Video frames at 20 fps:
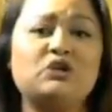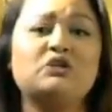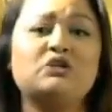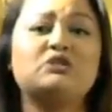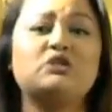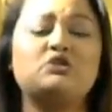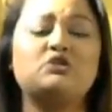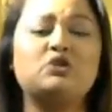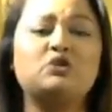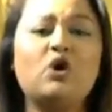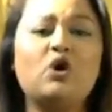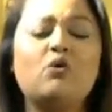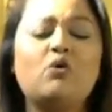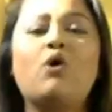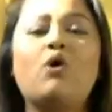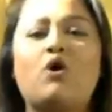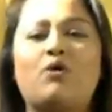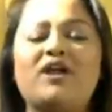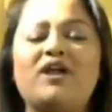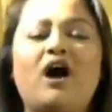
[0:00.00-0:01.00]
So do not
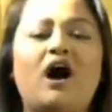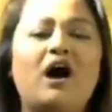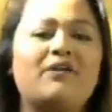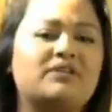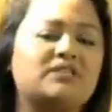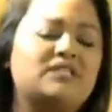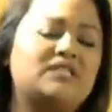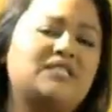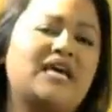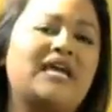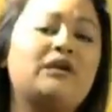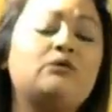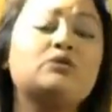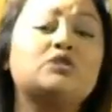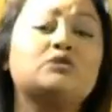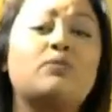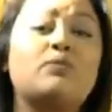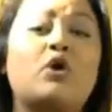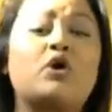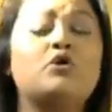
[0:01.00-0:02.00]
worry, either today or
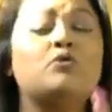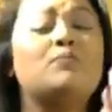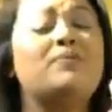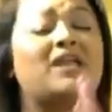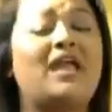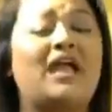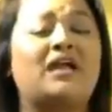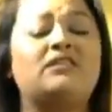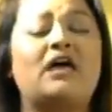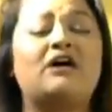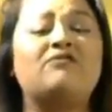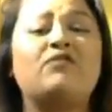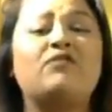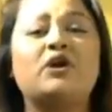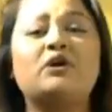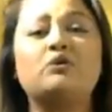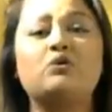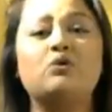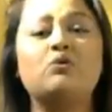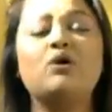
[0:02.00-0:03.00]
tomorrow, you'll be getting that
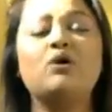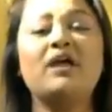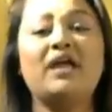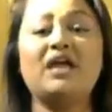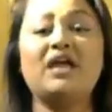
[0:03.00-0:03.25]
phone call.